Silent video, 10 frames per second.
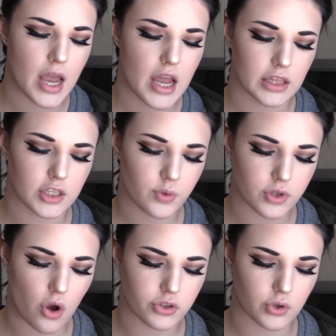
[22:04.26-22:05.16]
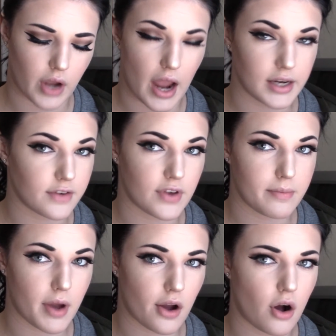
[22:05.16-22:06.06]
this was also kind of in
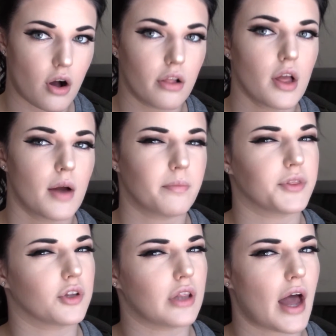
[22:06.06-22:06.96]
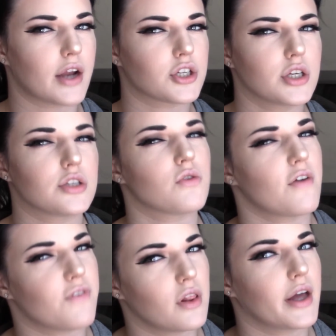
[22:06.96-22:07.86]
my haul, but they're lashes, so I
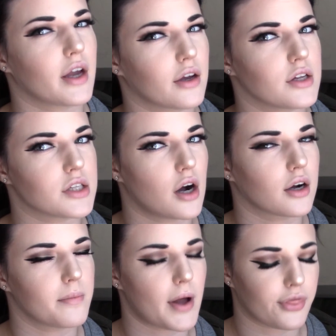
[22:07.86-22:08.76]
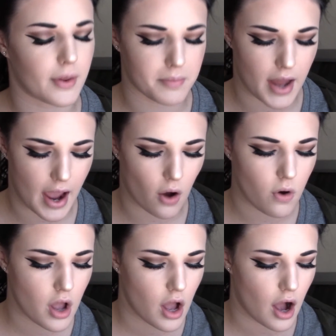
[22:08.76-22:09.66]
felt like I could talk about them now.
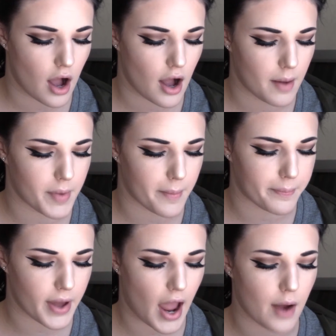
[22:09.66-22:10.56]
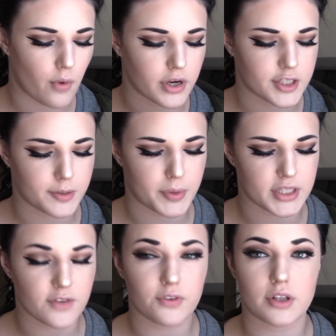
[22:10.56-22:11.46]
But I want to
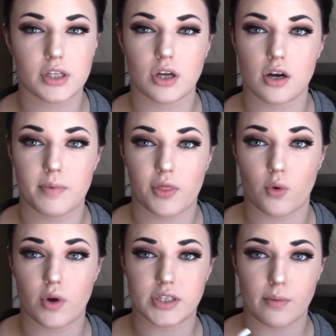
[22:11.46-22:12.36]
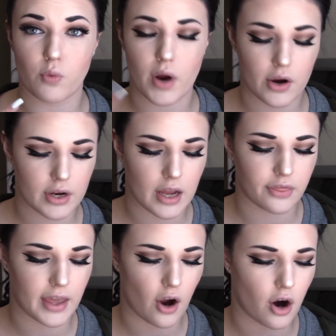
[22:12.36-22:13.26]
specifically talk about the ones I'm wearing.
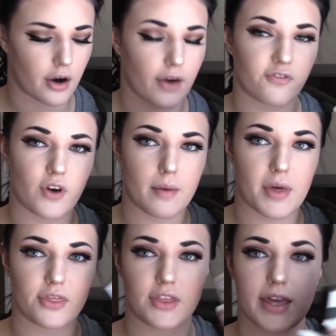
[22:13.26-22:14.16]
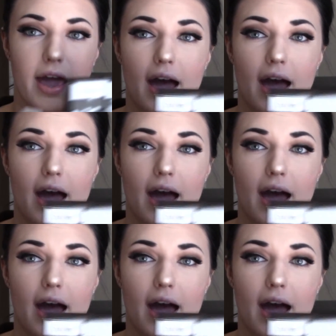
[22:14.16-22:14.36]
They are from the